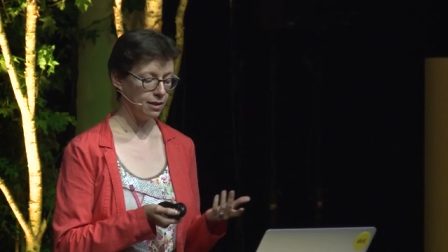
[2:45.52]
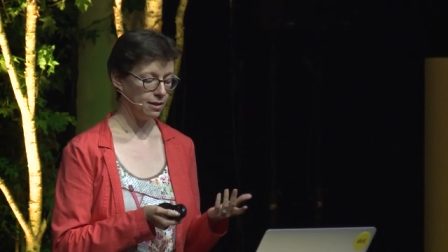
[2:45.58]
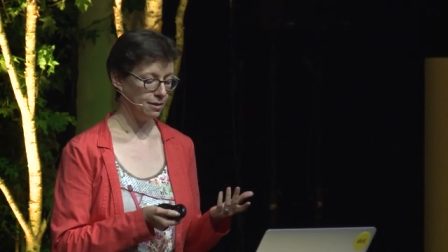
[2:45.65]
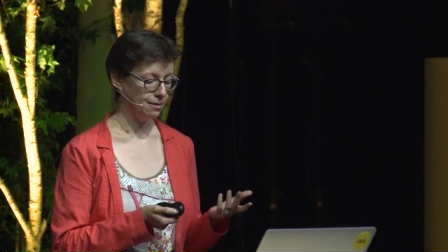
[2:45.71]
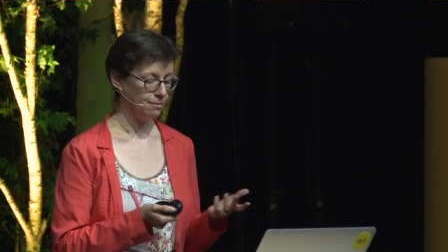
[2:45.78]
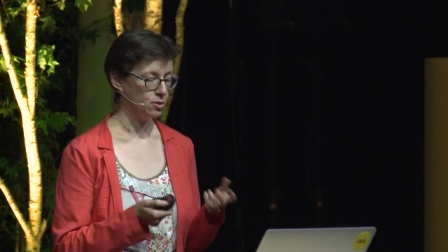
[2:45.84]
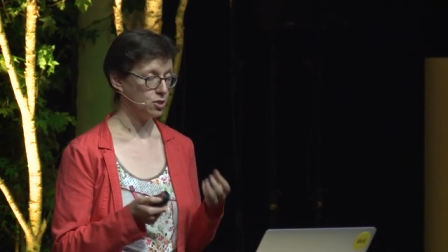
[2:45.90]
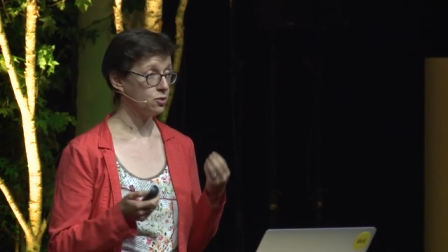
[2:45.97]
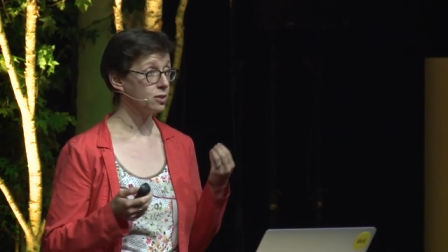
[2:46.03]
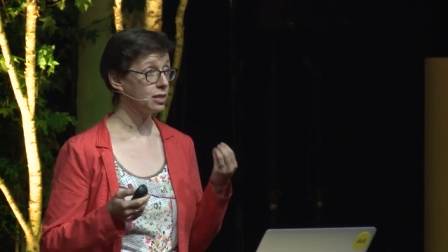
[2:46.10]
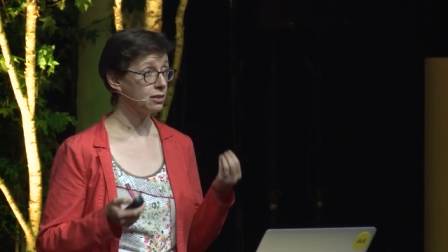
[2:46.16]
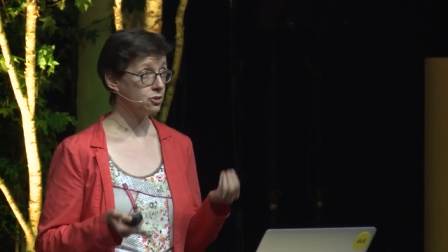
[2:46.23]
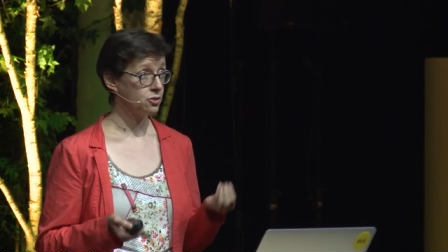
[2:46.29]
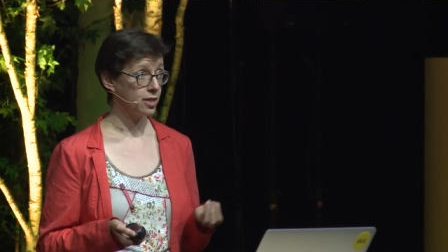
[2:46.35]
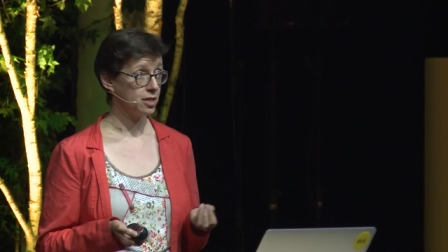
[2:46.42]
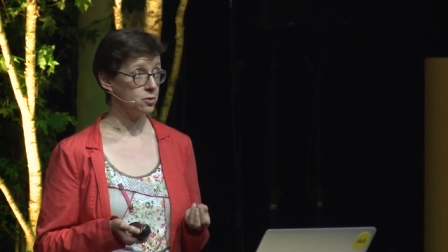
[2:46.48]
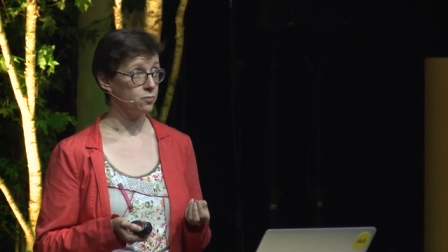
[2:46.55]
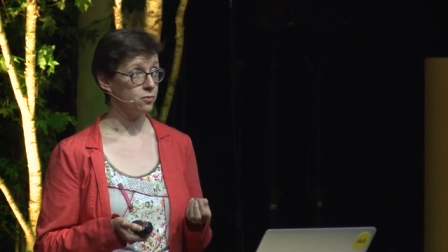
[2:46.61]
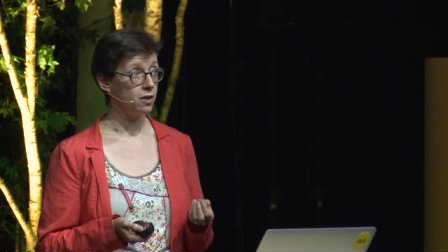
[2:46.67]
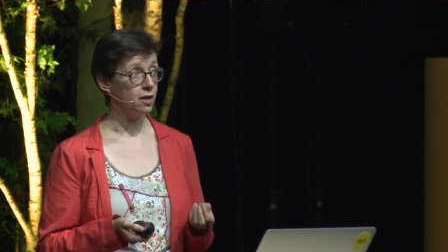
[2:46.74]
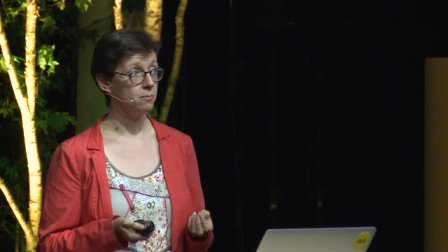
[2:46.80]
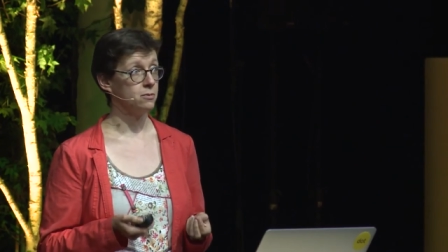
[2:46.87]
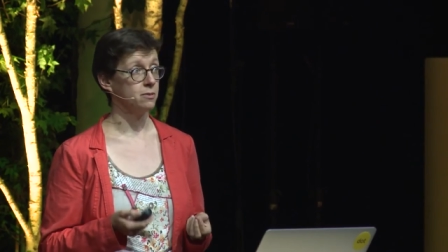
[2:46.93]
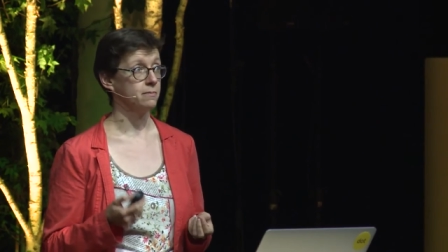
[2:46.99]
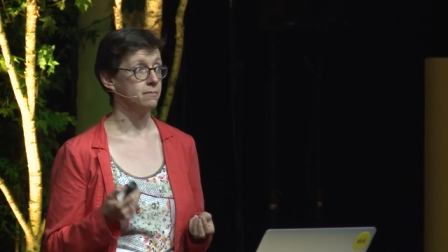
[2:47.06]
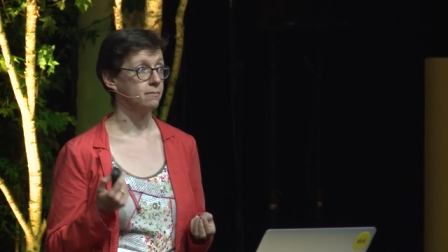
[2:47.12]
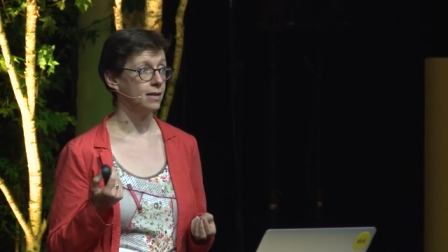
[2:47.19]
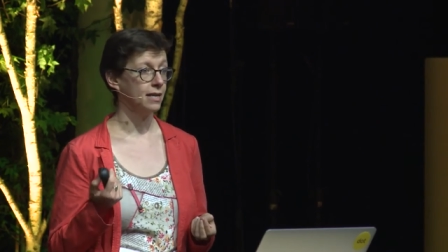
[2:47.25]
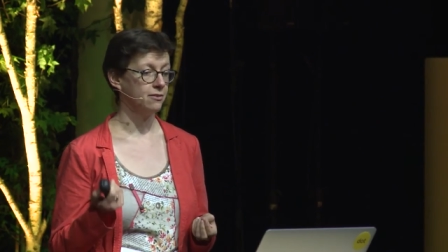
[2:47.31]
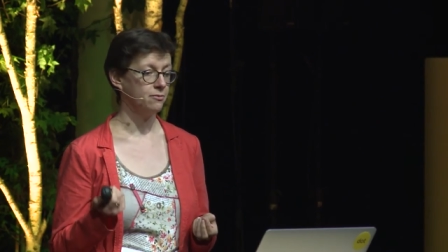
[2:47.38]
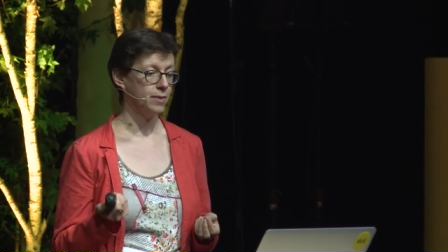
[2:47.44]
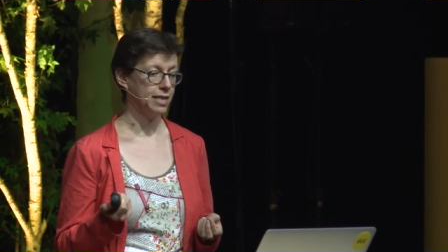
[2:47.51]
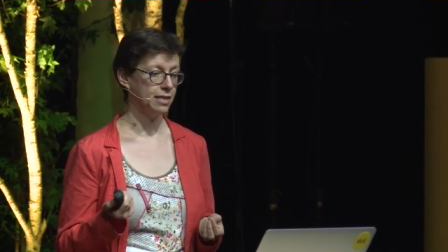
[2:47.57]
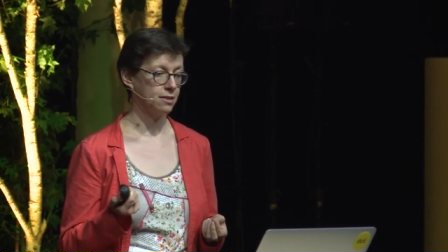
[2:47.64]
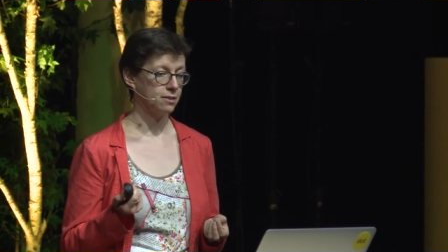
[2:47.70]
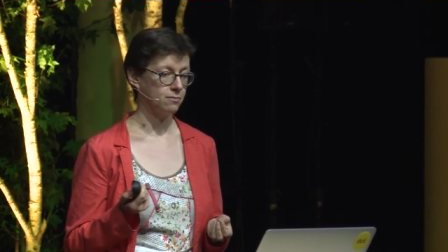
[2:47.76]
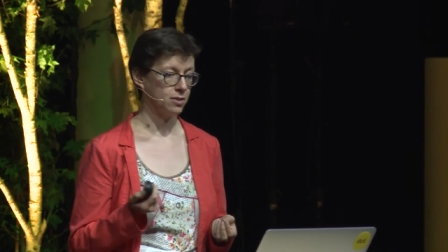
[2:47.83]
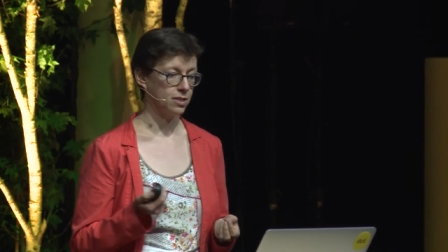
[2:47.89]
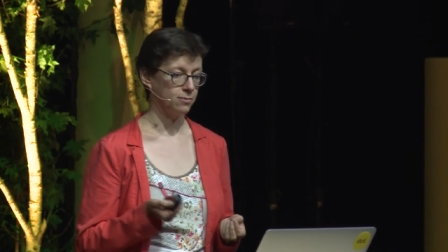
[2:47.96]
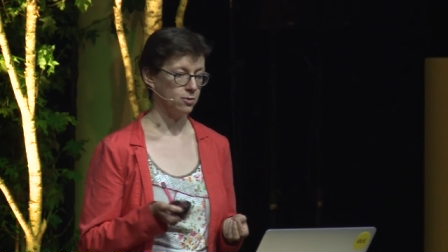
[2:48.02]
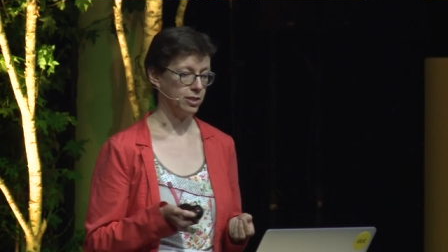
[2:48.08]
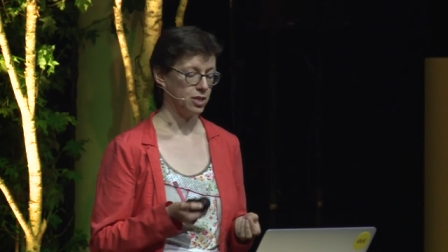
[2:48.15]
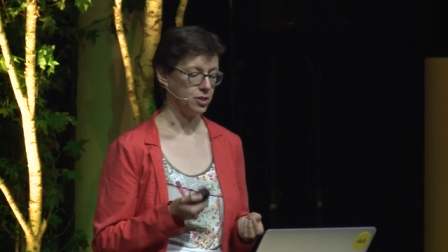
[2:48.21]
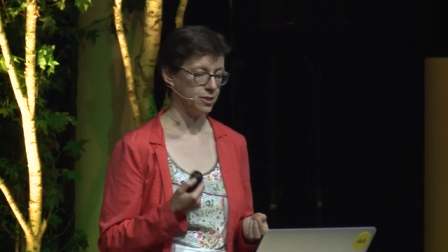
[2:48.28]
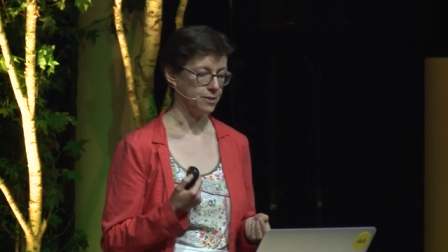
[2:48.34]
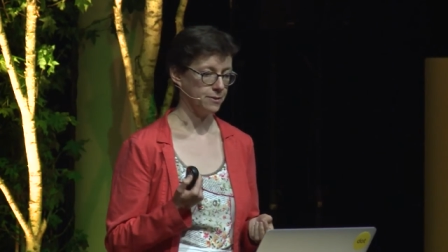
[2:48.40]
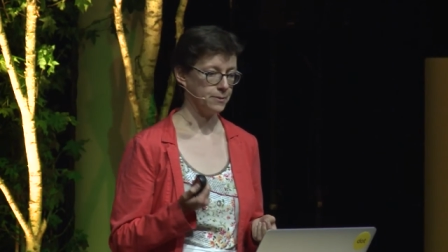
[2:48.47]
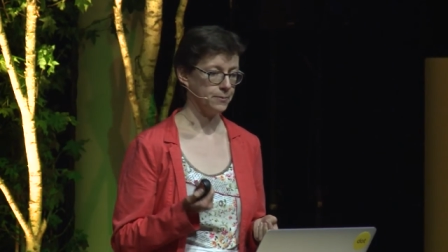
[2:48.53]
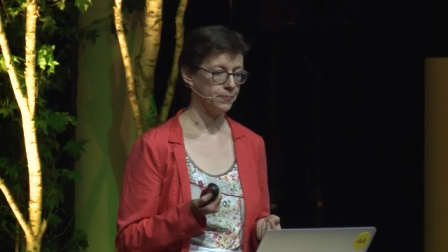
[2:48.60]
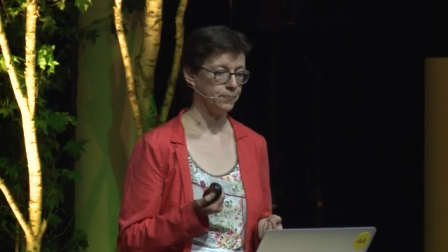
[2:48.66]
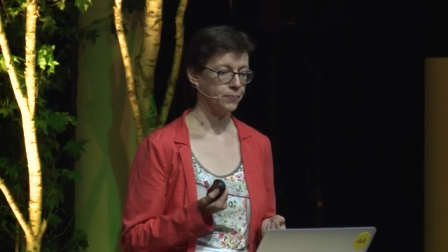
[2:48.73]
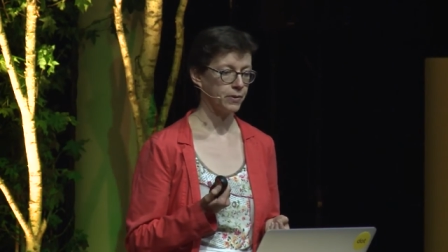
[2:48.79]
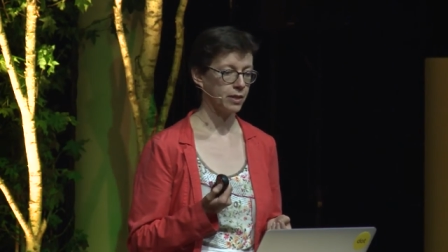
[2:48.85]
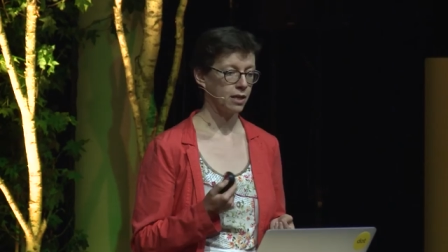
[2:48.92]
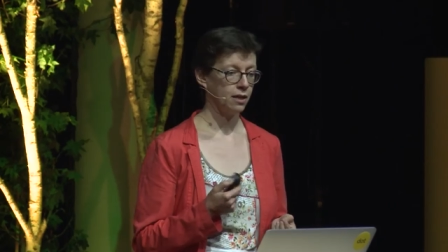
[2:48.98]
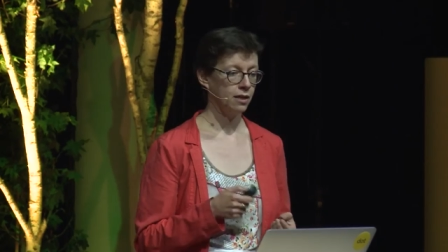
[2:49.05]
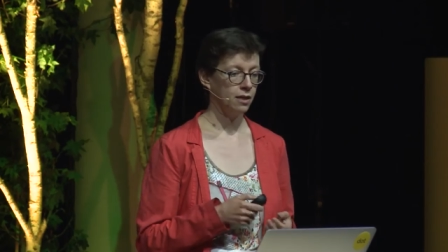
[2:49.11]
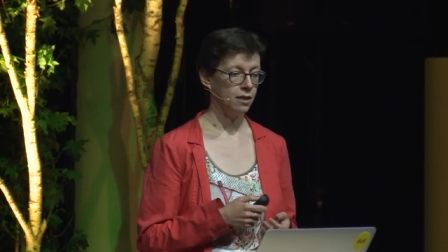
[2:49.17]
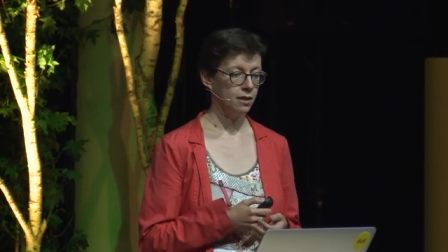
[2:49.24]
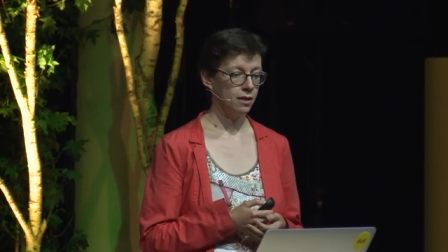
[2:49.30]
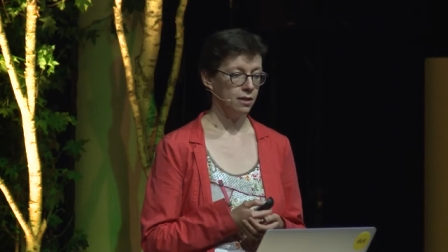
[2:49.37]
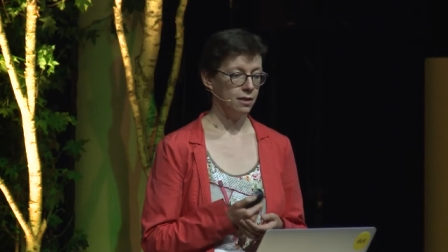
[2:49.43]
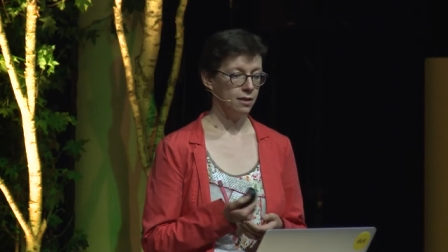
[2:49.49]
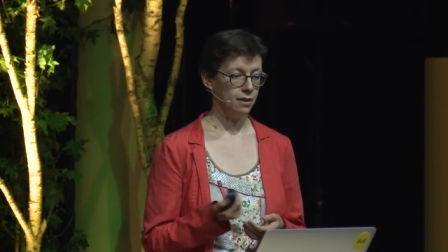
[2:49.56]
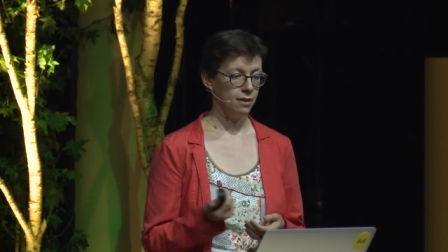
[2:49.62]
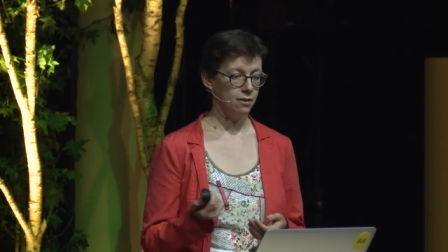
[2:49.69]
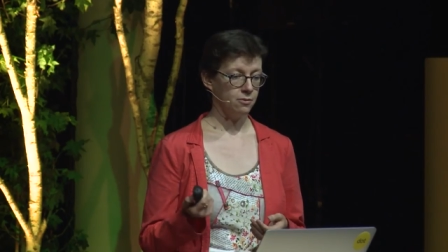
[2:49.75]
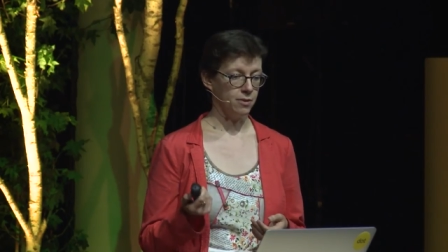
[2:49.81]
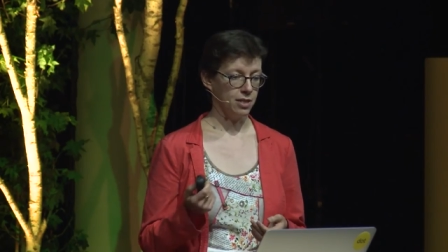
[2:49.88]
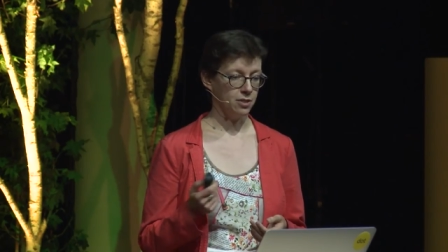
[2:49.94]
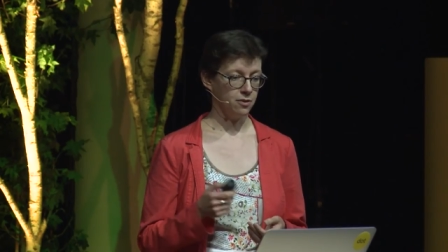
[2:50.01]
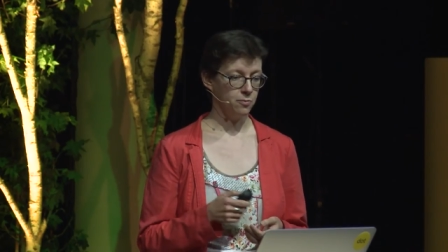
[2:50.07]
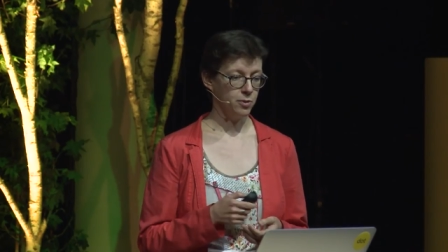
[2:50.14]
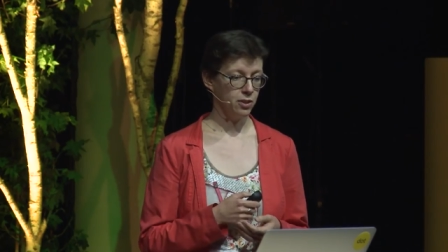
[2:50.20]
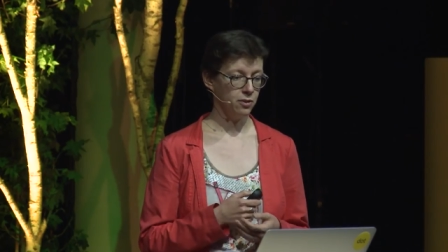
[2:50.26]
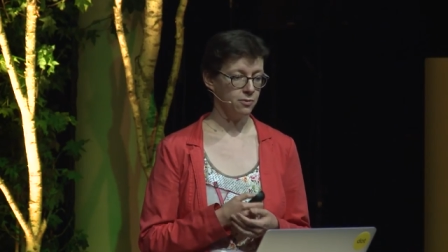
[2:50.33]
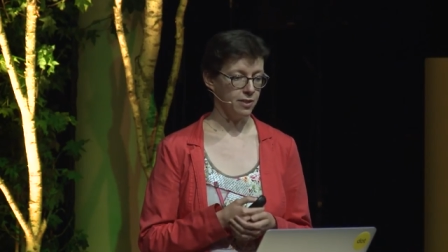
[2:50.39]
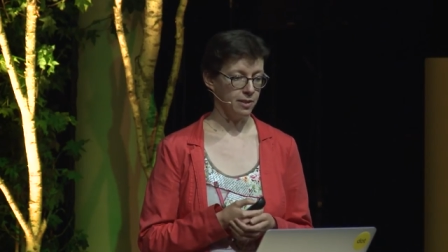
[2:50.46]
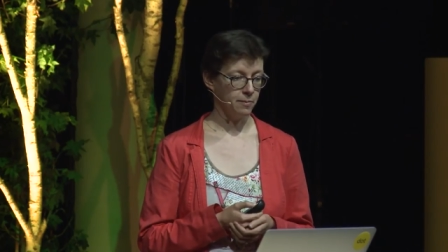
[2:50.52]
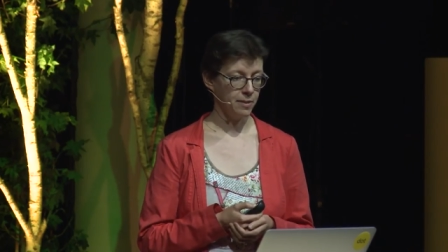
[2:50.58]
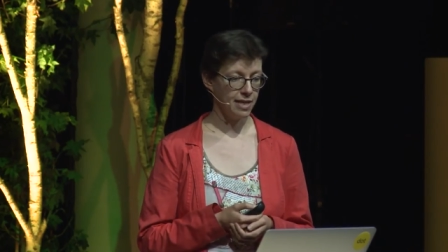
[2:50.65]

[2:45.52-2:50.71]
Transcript: Uh, but to illustrate the problem, I've made some simulations. Uh, all right, so I've been using